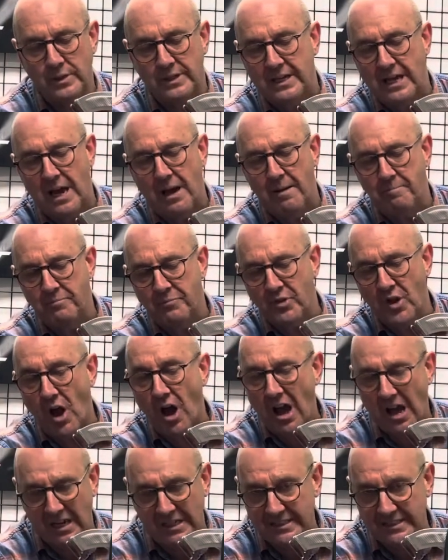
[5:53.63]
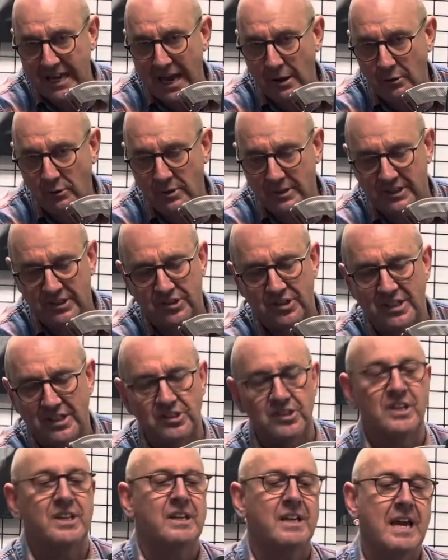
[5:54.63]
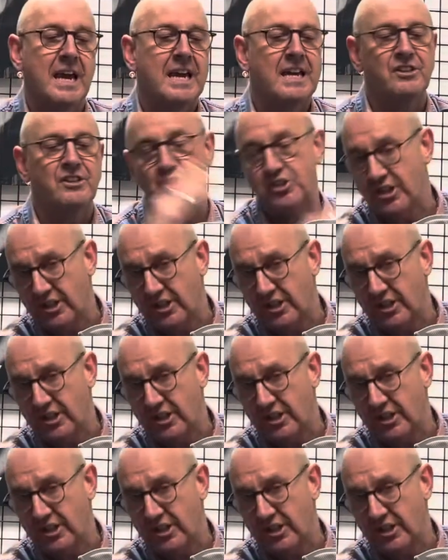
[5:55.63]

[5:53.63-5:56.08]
come knocked out and disengaged